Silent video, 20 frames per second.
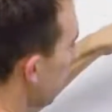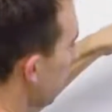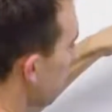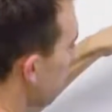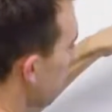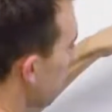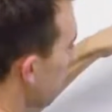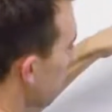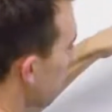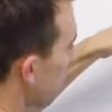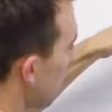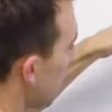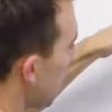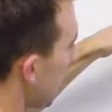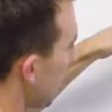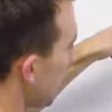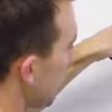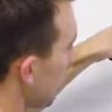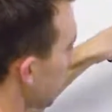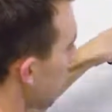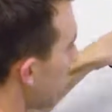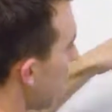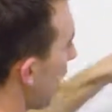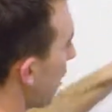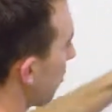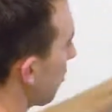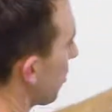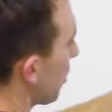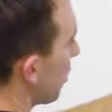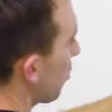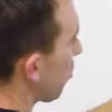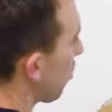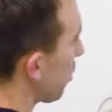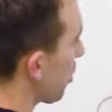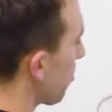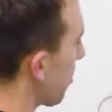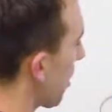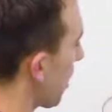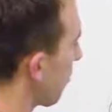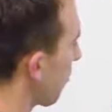enrolled this person here, your spouse, you
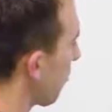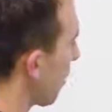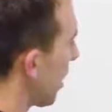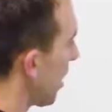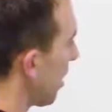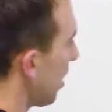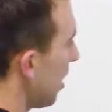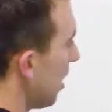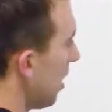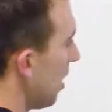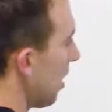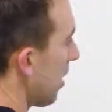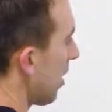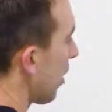enrolled your best friend,